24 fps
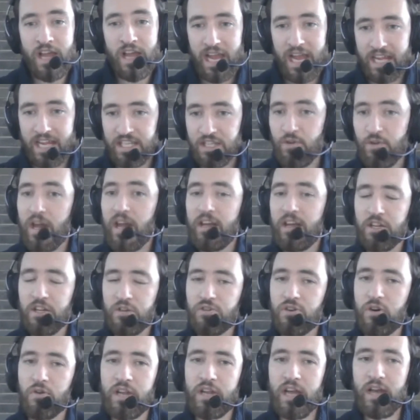and you
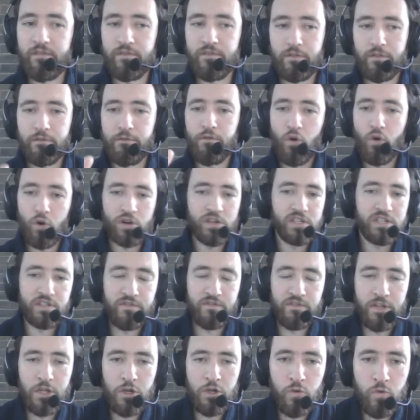don't have a forced
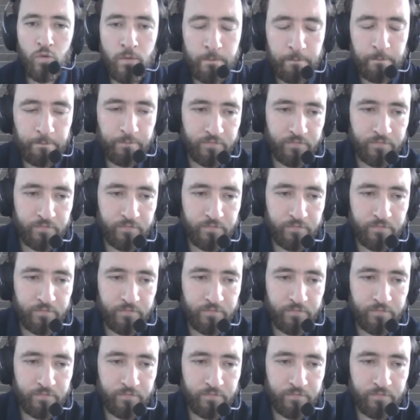view.